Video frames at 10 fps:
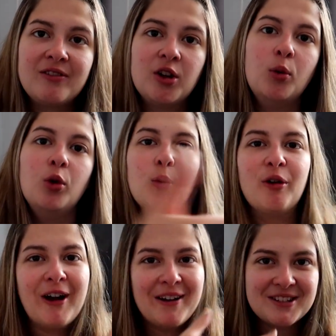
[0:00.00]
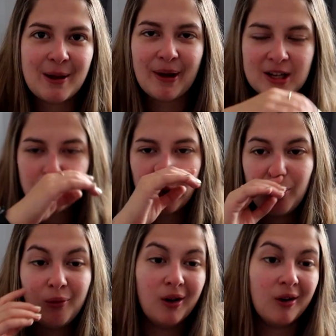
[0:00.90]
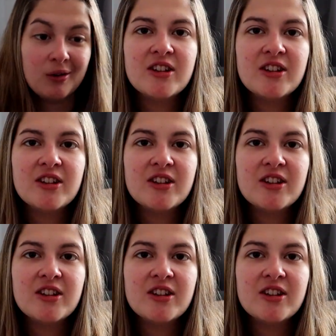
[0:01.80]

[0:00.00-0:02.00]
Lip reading: have to go all the way around to get back to where you were.